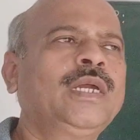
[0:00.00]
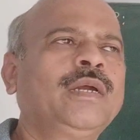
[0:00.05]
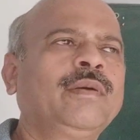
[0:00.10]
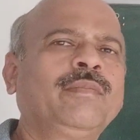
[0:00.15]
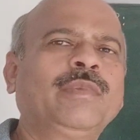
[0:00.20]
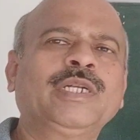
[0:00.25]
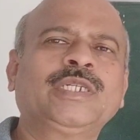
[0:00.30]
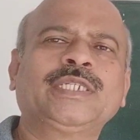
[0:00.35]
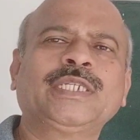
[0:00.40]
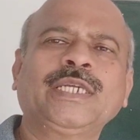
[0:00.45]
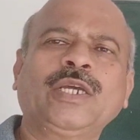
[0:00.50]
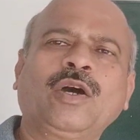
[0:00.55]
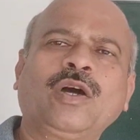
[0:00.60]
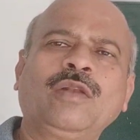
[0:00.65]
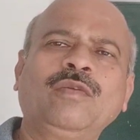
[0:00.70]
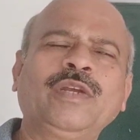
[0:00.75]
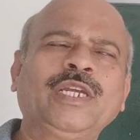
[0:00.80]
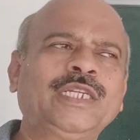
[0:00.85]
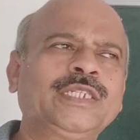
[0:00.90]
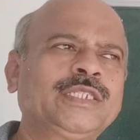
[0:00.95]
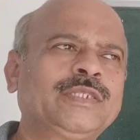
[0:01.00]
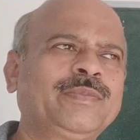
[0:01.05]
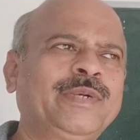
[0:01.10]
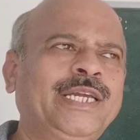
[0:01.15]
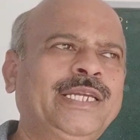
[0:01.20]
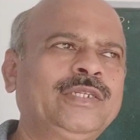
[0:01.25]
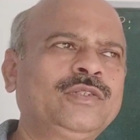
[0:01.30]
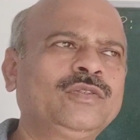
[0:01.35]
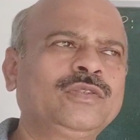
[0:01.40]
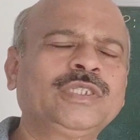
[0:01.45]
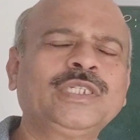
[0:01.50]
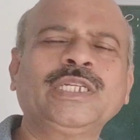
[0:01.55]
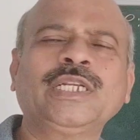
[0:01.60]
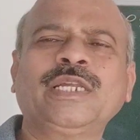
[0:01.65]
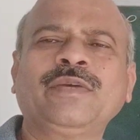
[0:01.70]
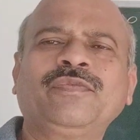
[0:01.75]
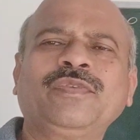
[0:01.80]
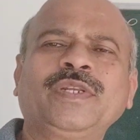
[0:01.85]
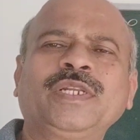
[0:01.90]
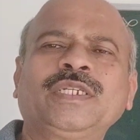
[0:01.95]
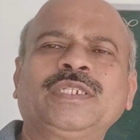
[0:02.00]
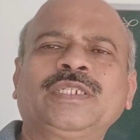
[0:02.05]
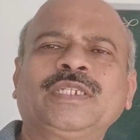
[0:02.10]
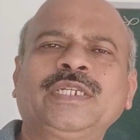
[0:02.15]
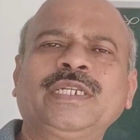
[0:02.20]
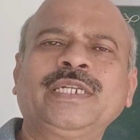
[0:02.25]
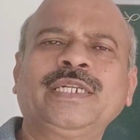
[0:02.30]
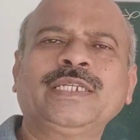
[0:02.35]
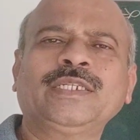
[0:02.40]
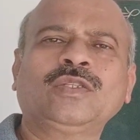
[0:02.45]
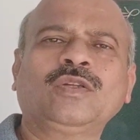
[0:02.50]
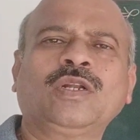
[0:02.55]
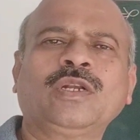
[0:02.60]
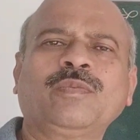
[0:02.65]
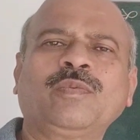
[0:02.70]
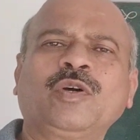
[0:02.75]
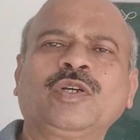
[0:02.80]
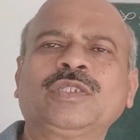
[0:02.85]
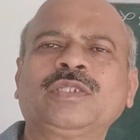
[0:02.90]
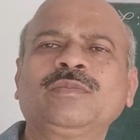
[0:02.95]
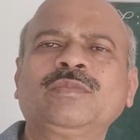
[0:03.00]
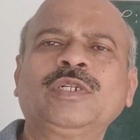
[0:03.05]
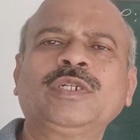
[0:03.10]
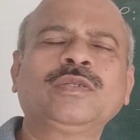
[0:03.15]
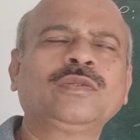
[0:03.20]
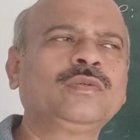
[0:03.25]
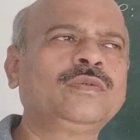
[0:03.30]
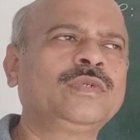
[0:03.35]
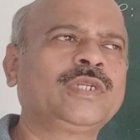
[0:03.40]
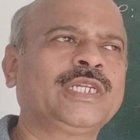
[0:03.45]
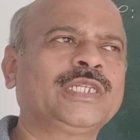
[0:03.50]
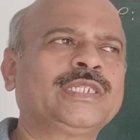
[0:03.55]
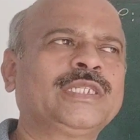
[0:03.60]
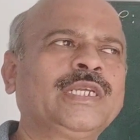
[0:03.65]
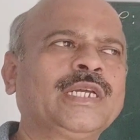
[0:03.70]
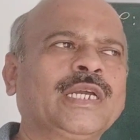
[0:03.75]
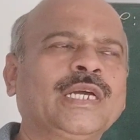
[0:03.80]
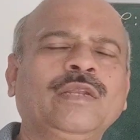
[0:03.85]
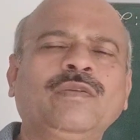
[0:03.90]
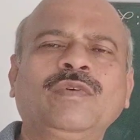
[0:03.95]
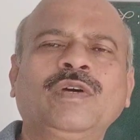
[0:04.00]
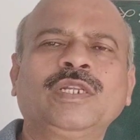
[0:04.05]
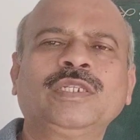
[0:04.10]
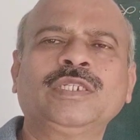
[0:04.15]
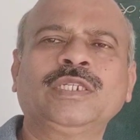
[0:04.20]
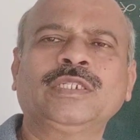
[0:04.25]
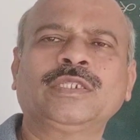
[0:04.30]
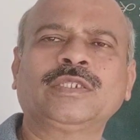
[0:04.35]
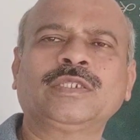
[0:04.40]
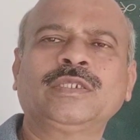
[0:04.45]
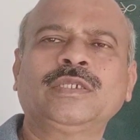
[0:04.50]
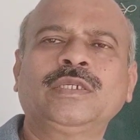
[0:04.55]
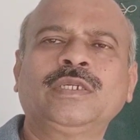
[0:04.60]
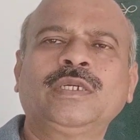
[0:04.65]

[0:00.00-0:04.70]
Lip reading: But see, always by using definition, it is not possible to test the convergence.